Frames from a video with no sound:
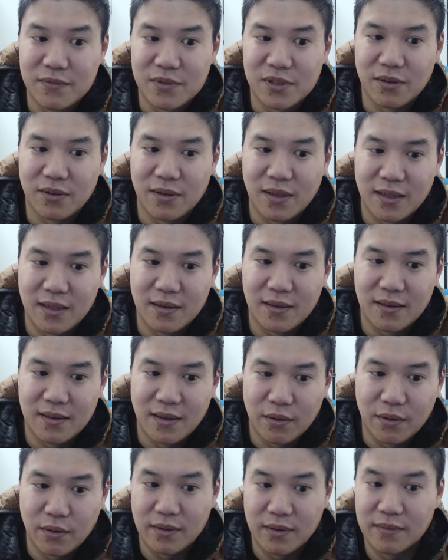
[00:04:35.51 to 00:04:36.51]
So they
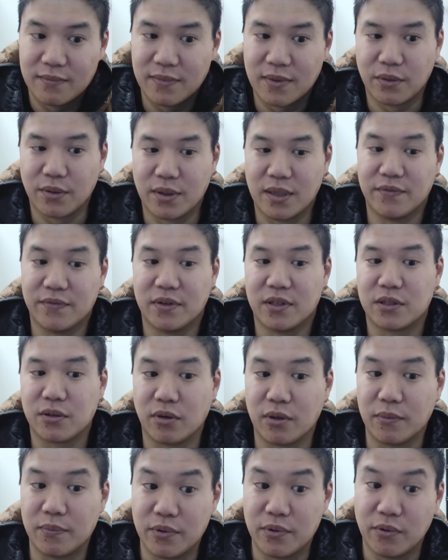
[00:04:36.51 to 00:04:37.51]
were
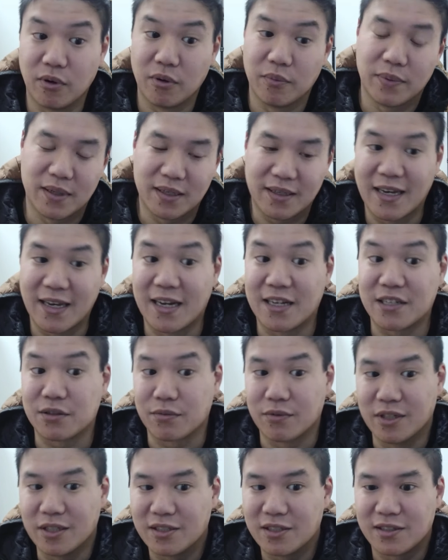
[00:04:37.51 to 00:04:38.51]
inventory poor but cash
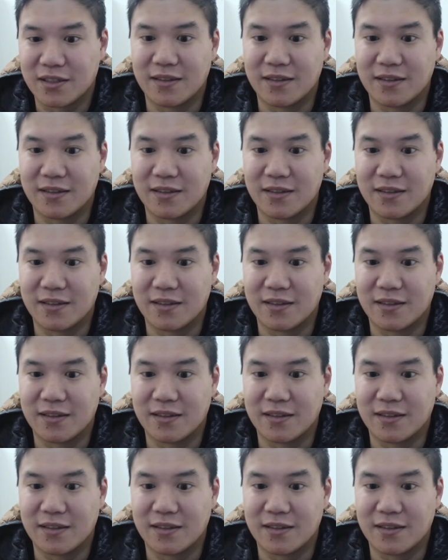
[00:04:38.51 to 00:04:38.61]
rich,